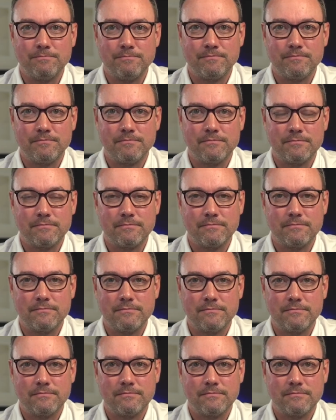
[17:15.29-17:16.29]

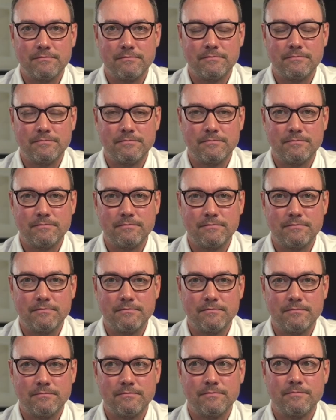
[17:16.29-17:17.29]

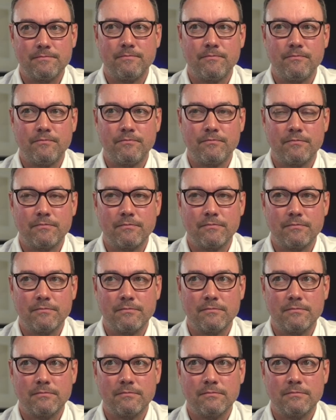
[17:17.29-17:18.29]

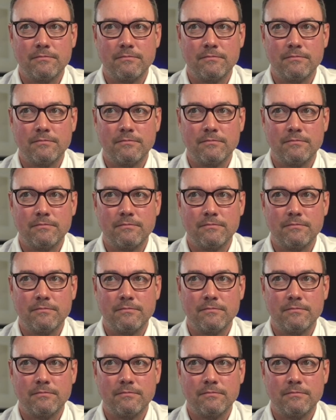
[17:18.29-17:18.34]
Nobody speaks.